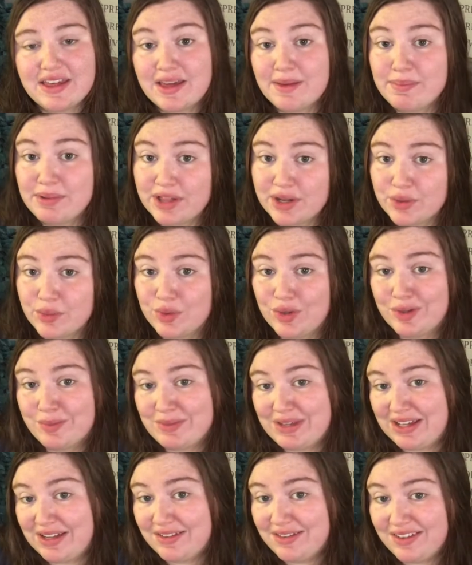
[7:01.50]
it played a role in
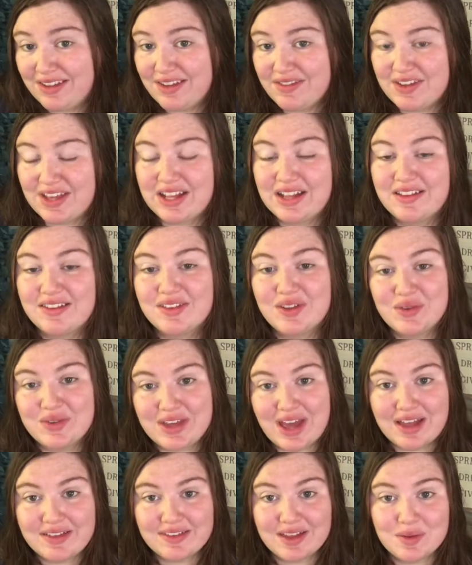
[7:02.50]
me conceiving. So
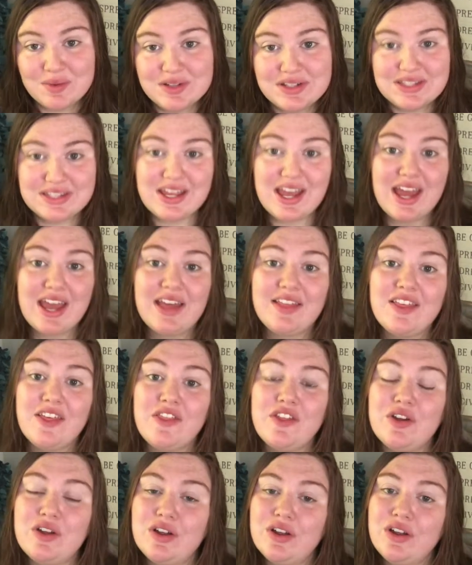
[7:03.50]
yes, I would say
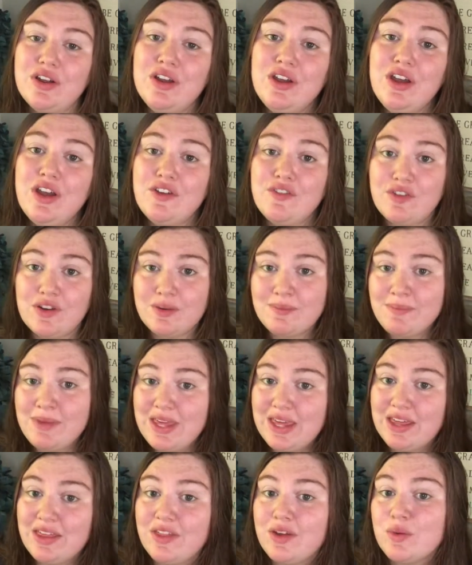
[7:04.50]
that for
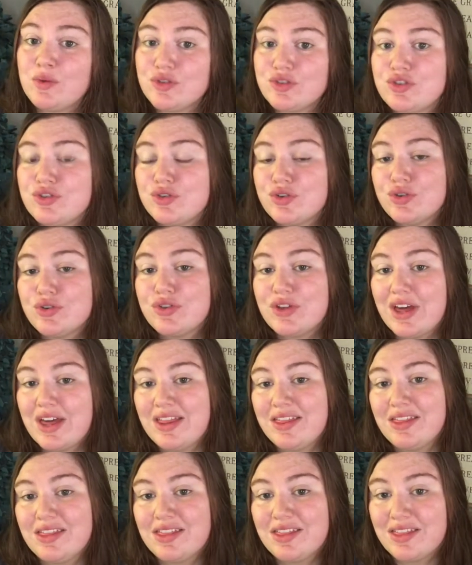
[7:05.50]
me, there was truth
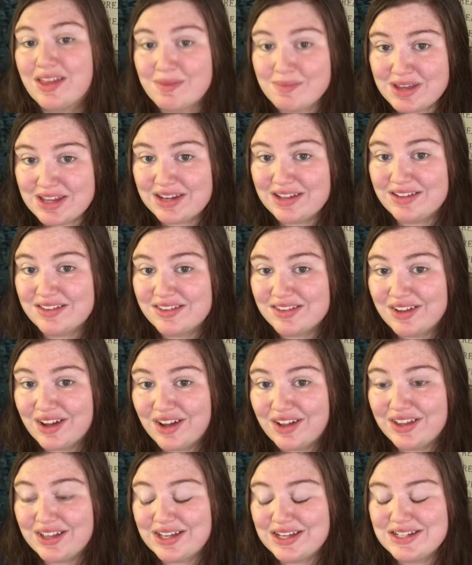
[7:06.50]
in them eating
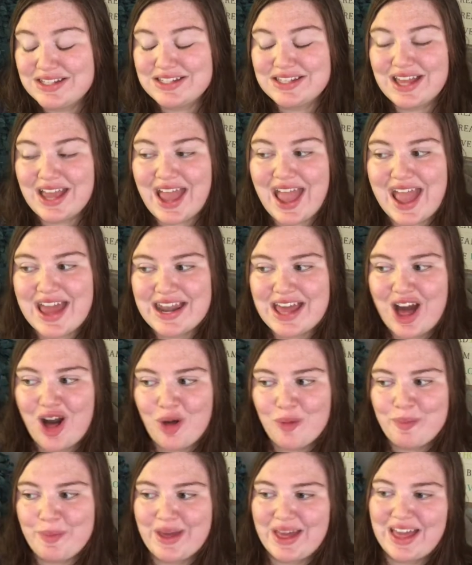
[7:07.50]
solids and
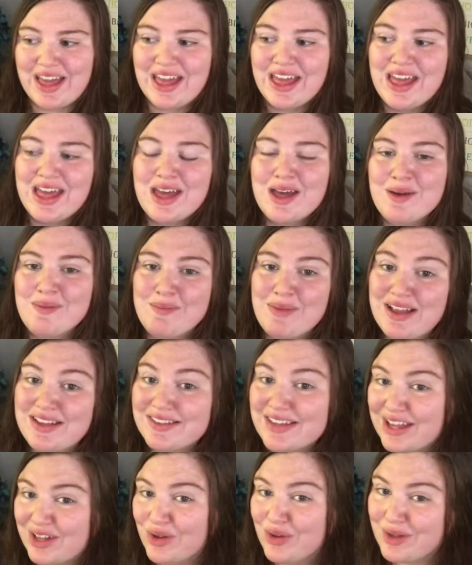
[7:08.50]
helping my
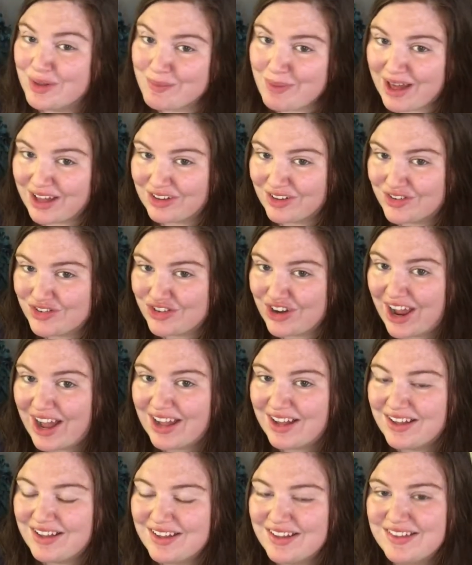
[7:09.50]
cycle get back on track.
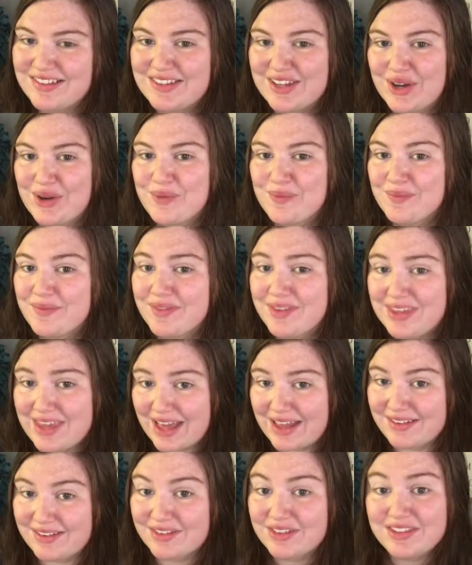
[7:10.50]
So
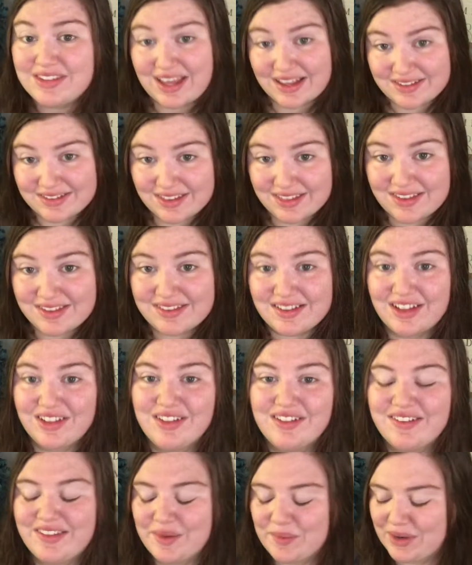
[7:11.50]
yes to the
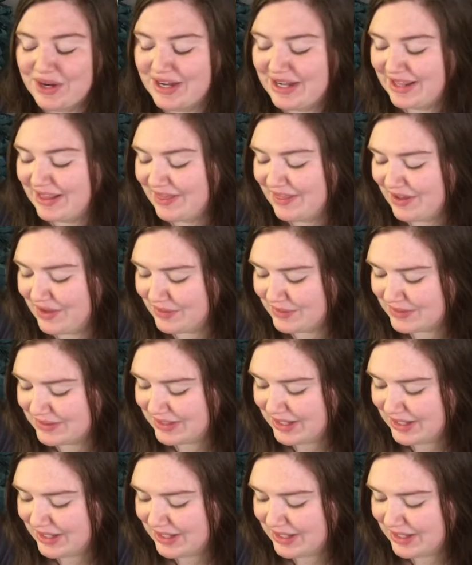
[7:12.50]
solids, they were eating those.